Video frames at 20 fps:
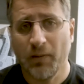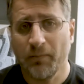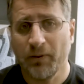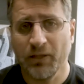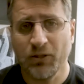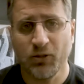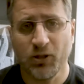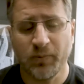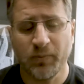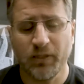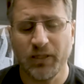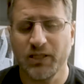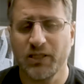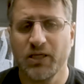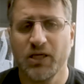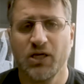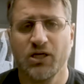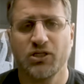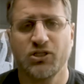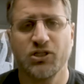but
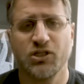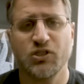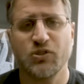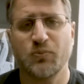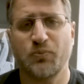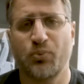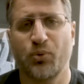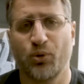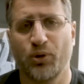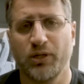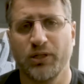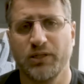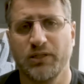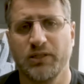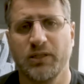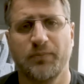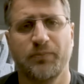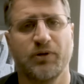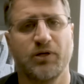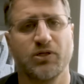normally just pointing
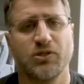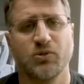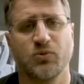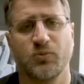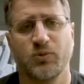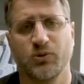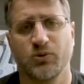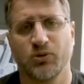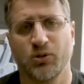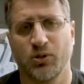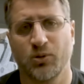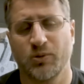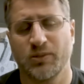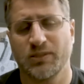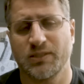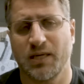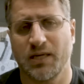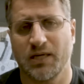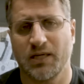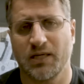the person will know
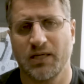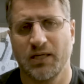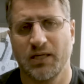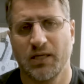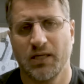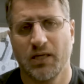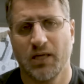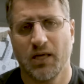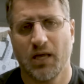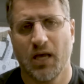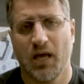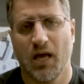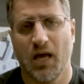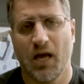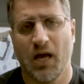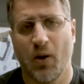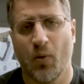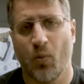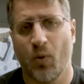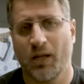exactly
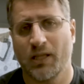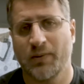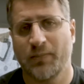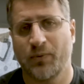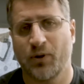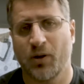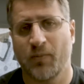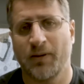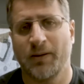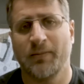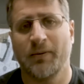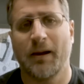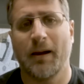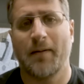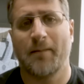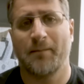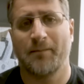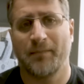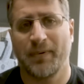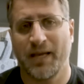what the problem
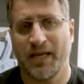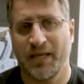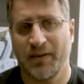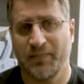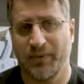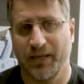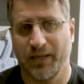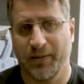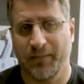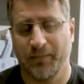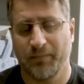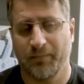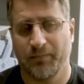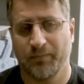may be.